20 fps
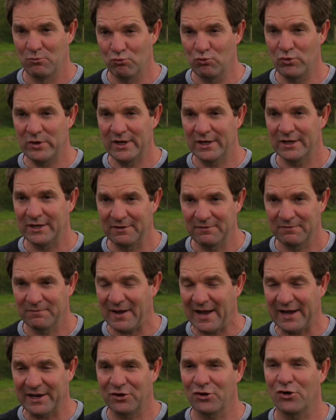really
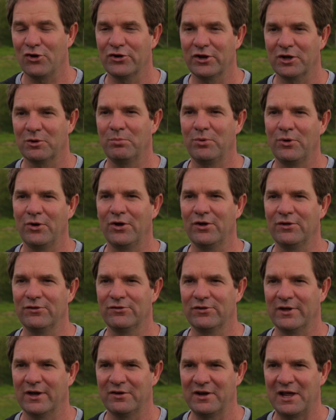iconic
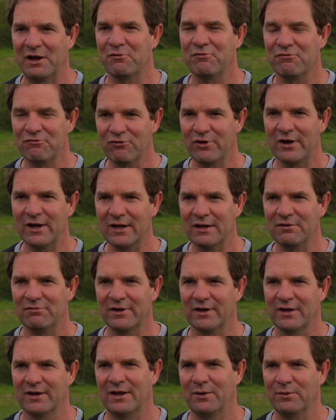birds that are now free
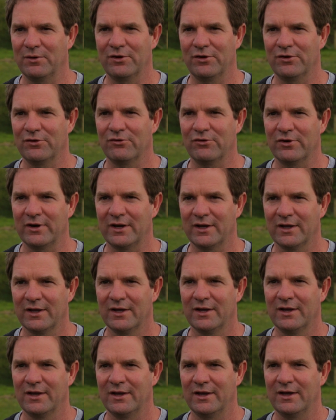living in our country,
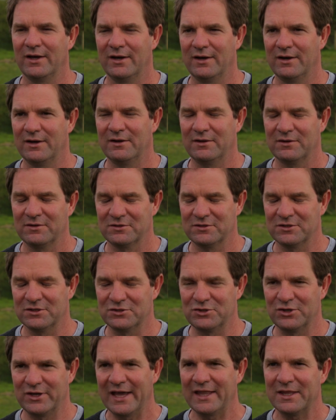uh, to,
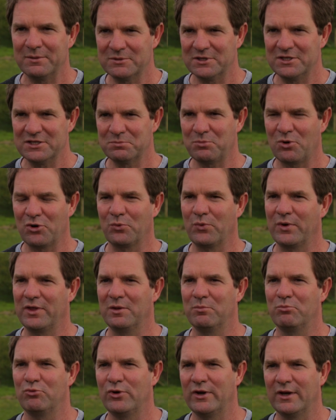to get them to this point where
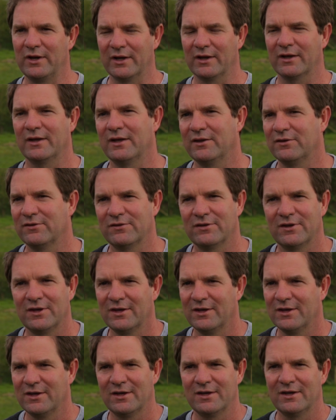they're breeding is,
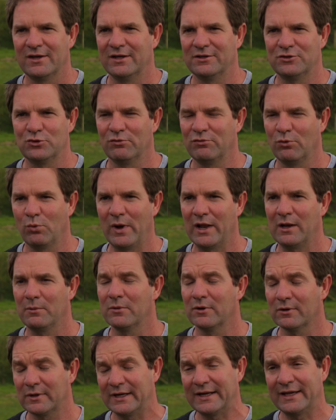it's
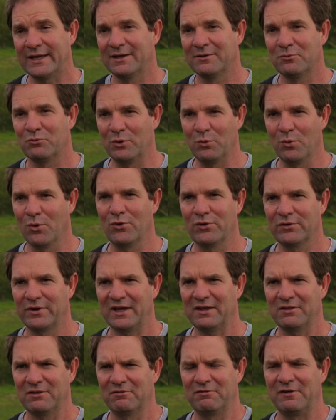overwhelmingly
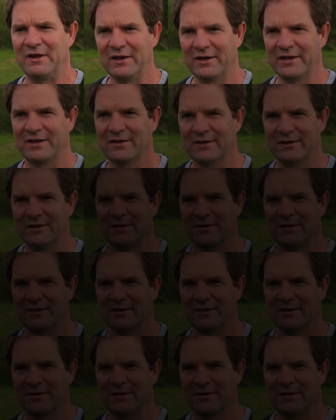rewarding, the feeling